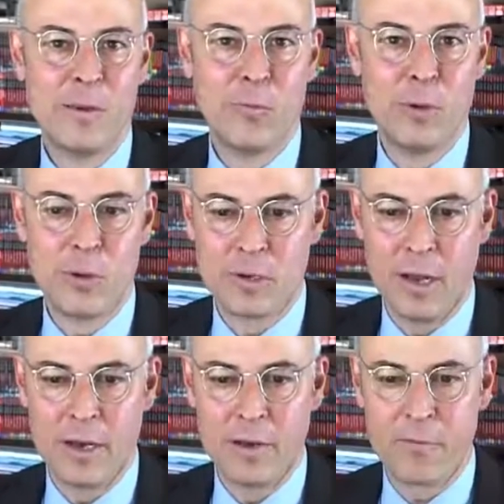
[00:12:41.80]
when you're
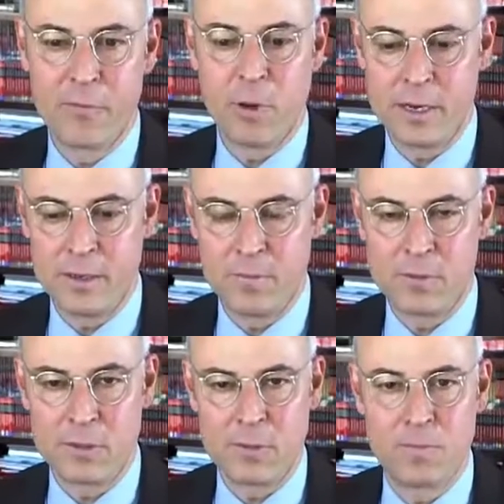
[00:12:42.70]
done. If we're ready
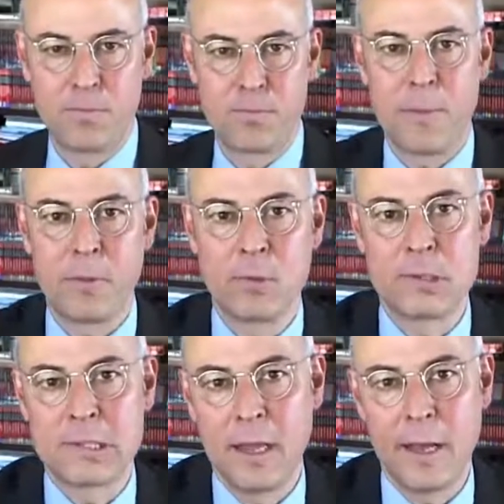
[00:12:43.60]
to pop those
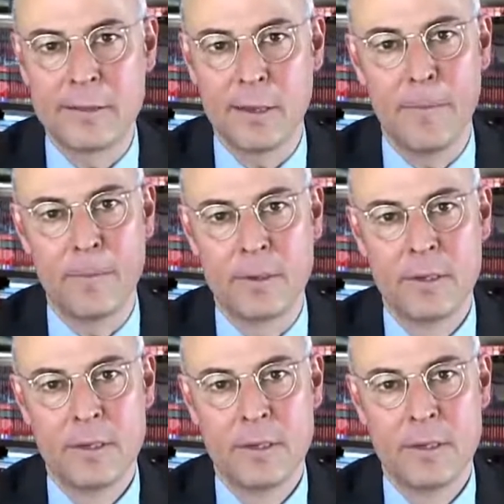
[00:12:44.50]
slides up,